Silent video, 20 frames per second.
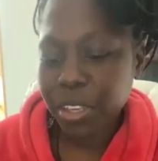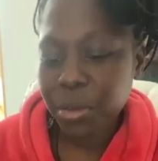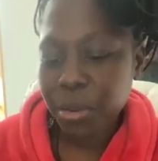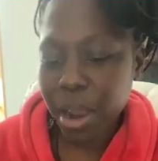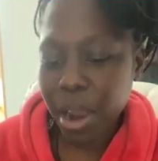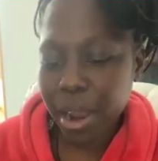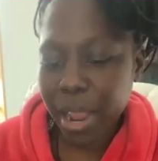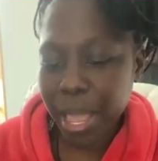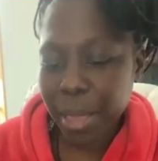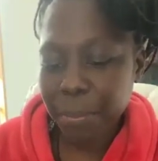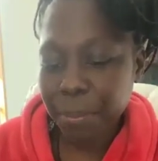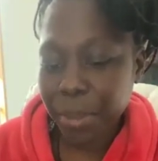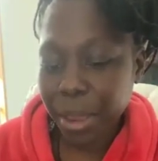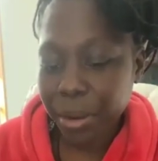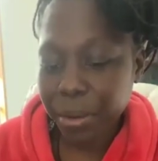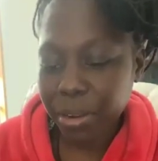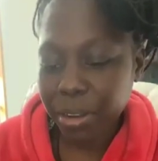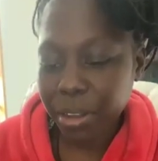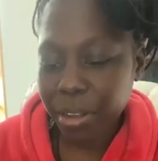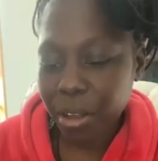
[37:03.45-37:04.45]
You are a
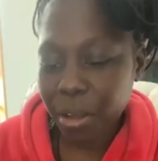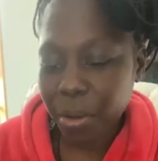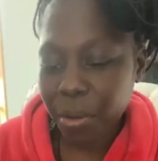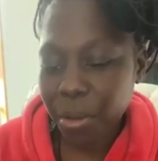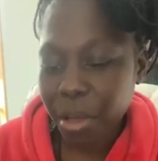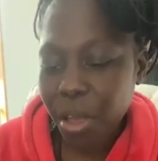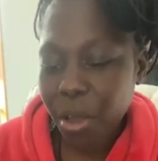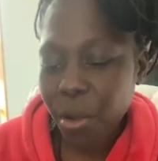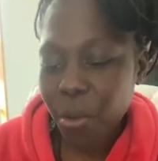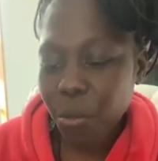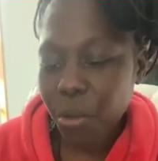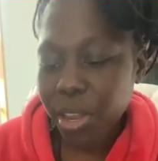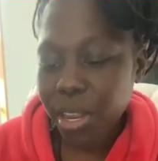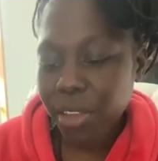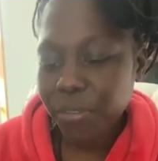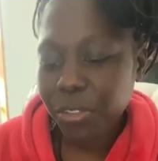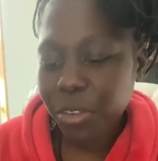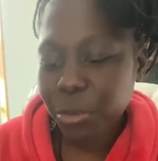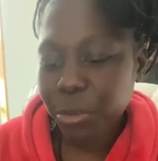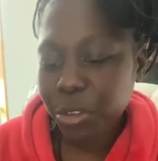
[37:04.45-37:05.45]
miracle. What
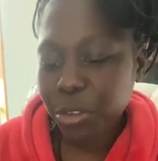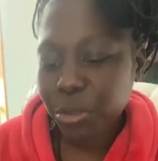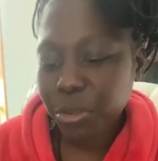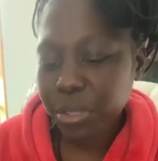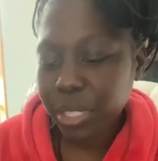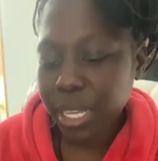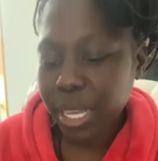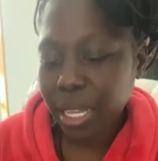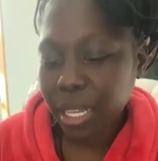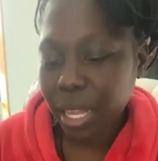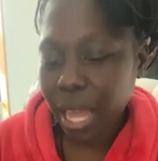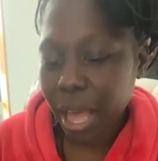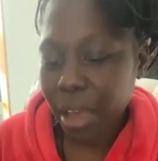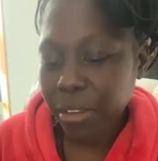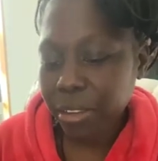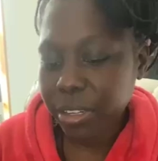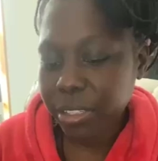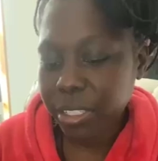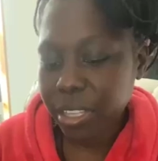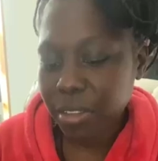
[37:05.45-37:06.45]
if you truly allow
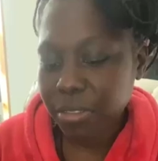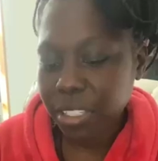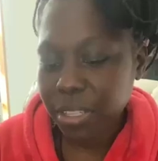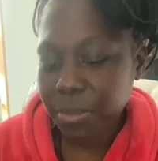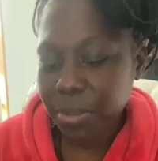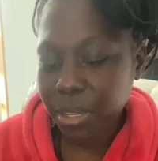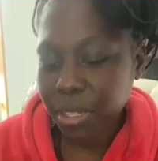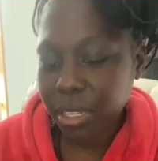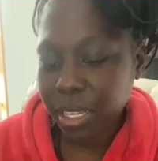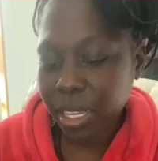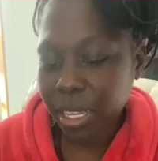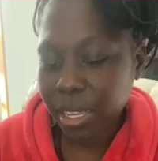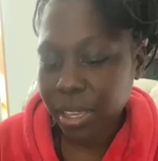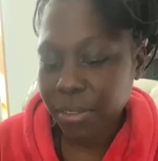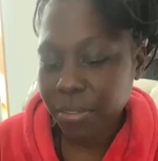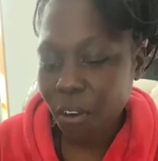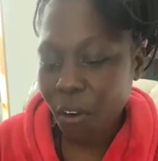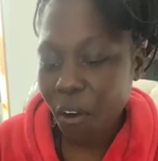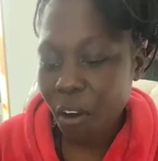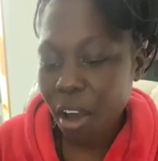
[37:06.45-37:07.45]
yourself to
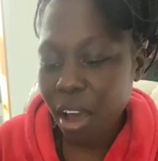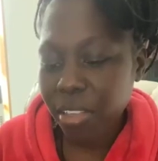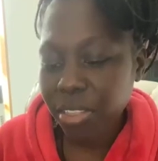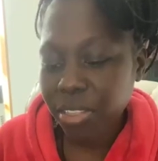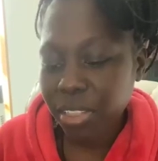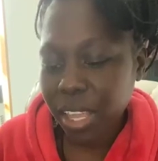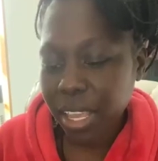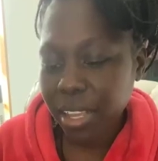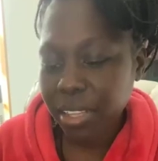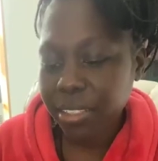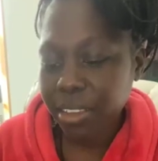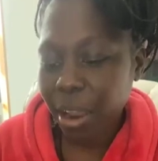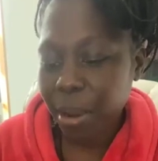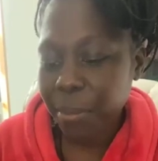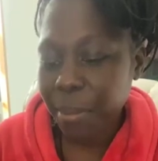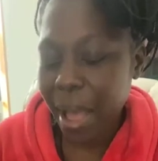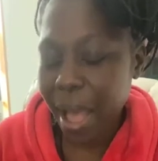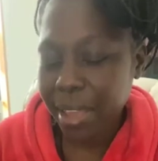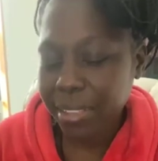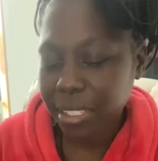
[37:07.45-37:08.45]
believe all things are
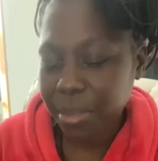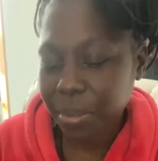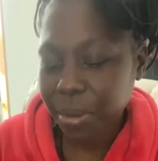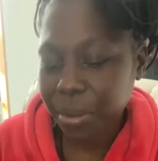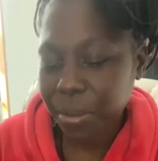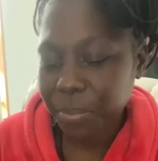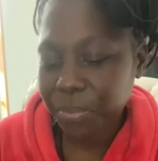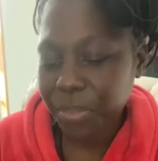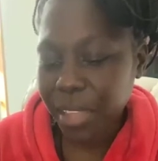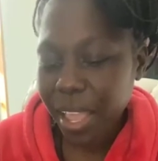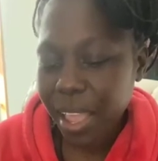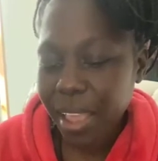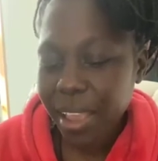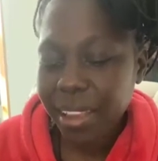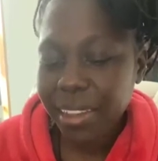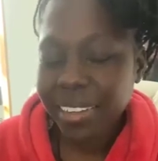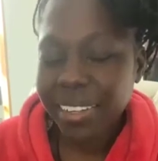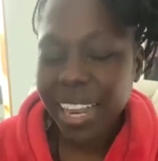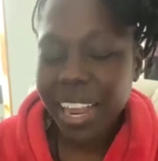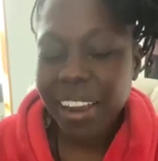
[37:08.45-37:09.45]
possible?
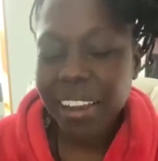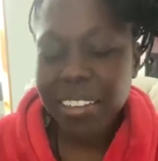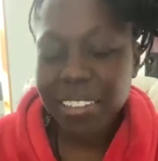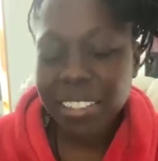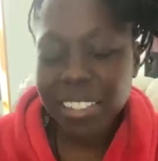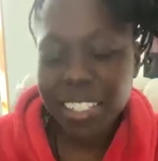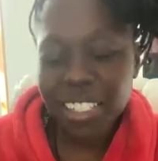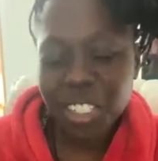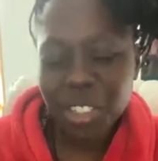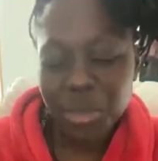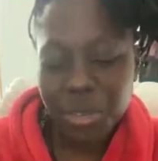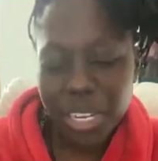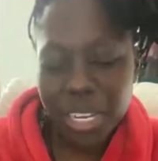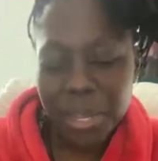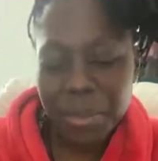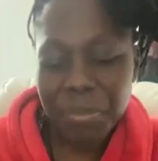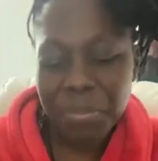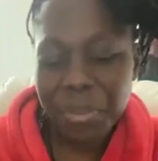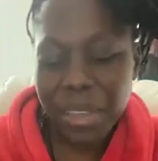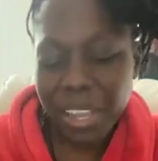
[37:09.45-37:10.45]
Dare to
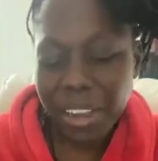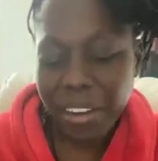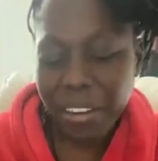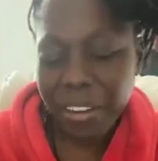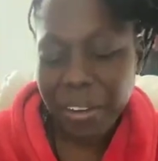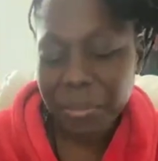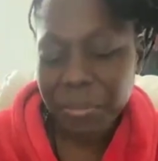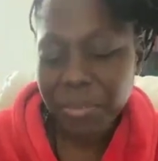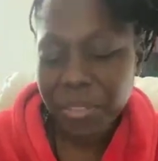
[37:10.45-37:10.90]
dream bigger.